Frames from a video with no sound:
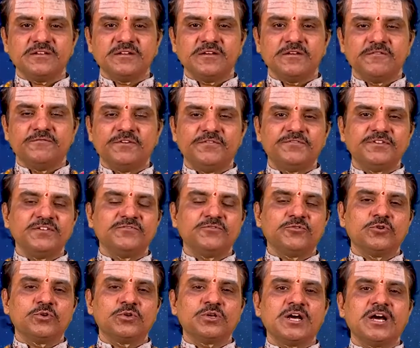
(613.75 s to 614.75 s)

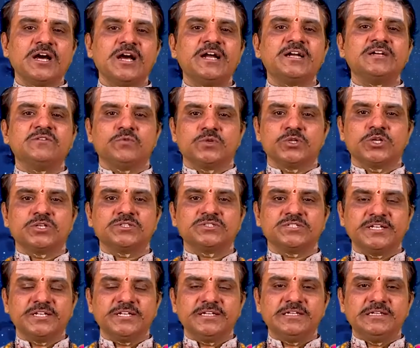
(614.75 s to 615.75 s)
54, and 103.